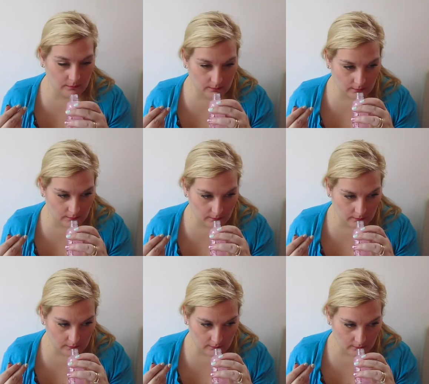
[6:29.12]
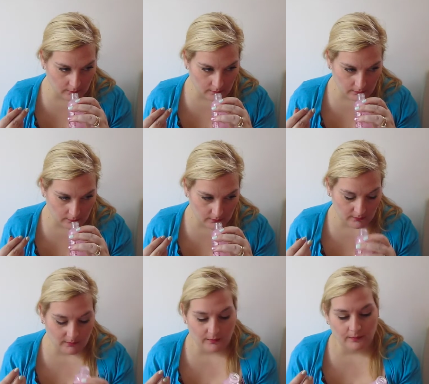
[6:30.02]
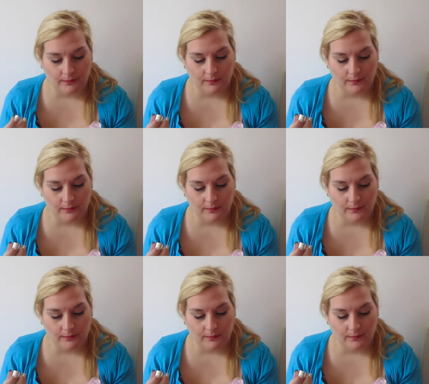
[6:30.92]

[no speech]